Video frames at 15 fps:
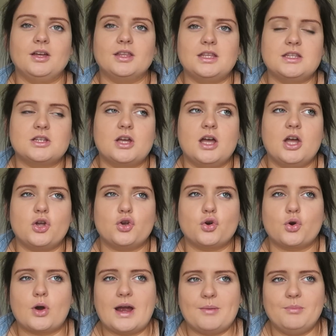like these
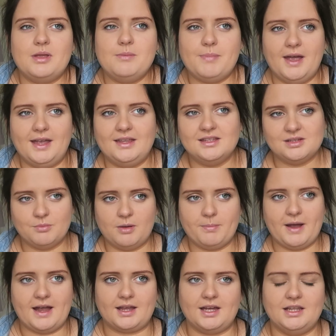crampy pains in my
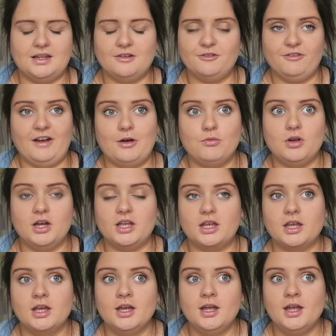back, and it felt
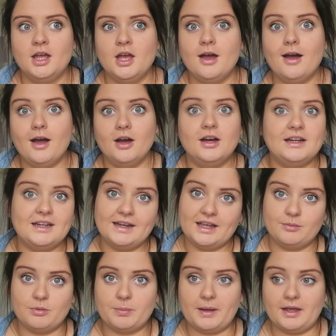like early
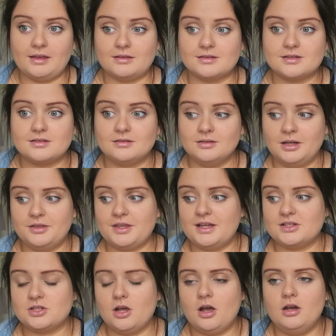labour pains. Like
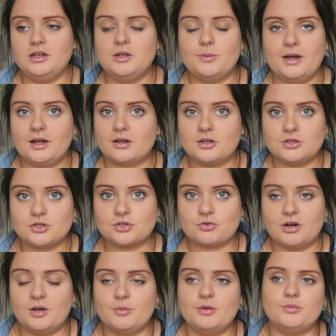that's the only way I can
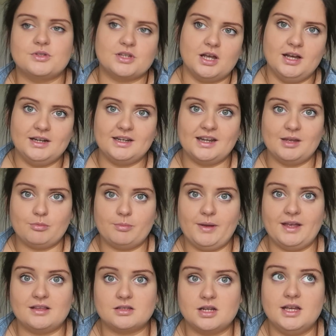describe it, was early labour
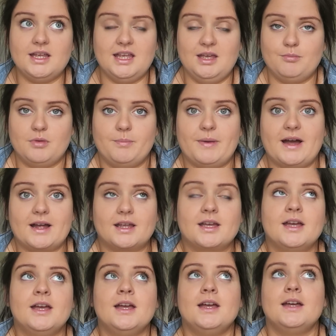pains, like in my back,
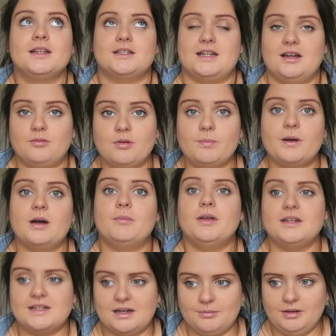down my bum
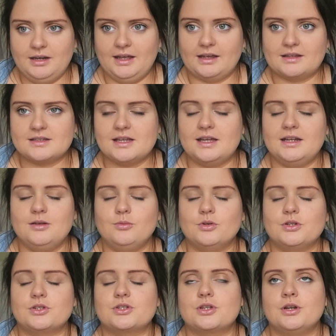and down my legs. And it
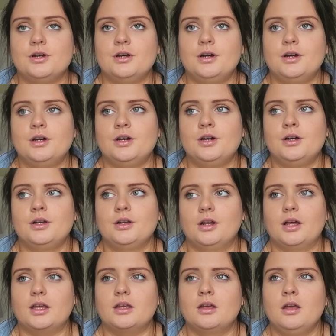was
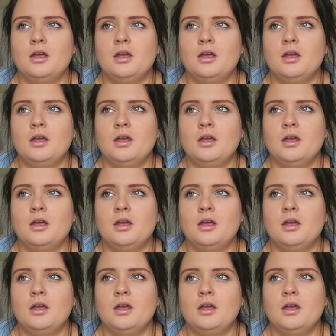like